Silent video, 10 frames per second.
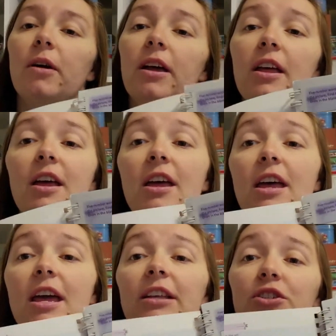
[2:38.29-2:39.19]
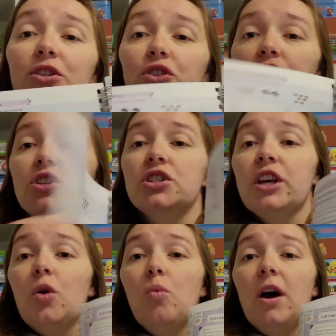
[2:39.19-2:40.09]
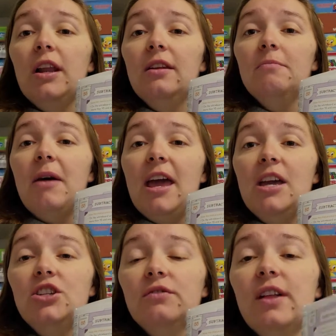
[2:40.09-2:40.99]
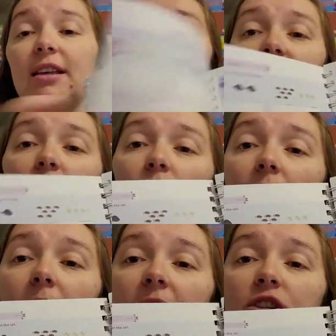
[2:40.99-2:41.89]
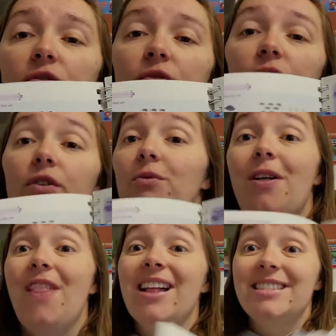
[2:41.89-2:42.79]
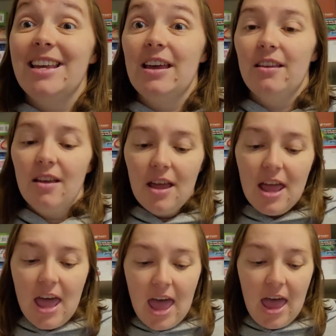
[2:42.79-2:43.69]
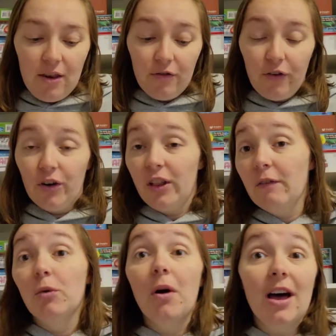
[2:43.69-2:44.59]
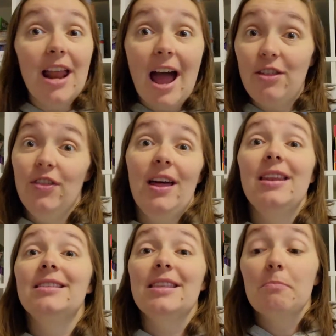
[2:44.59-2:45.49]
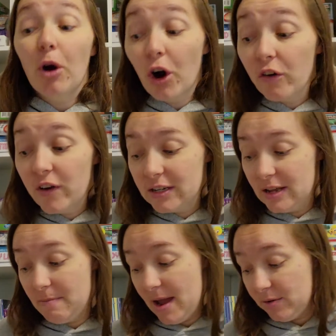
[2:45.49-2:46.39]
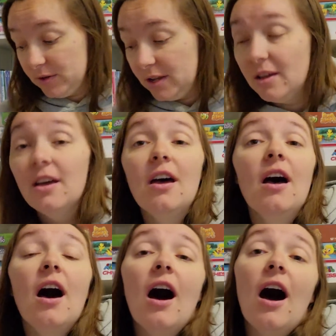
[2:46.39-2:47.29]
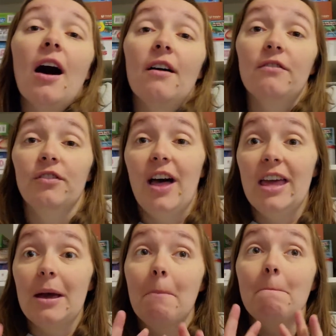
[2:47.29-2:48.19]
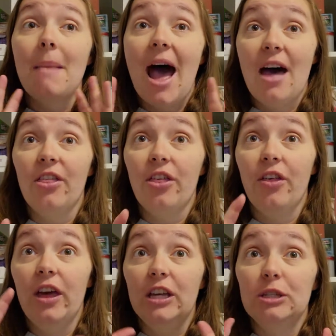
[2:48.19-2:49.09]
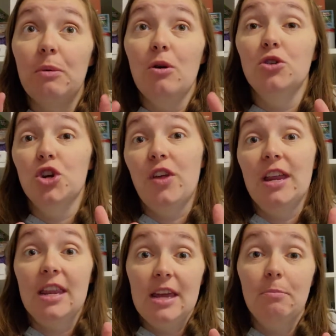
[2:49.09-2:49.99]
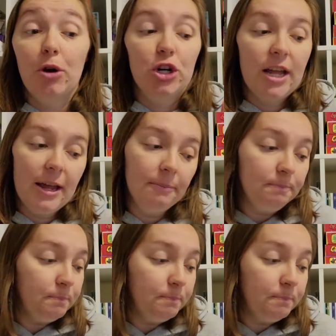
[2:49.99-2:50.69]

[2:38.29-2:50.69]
but it's usually just like 1 page of lesson, 1 page of review, and that's it. And for level 1, I think that is the perfect amount of like math exposure they need per day.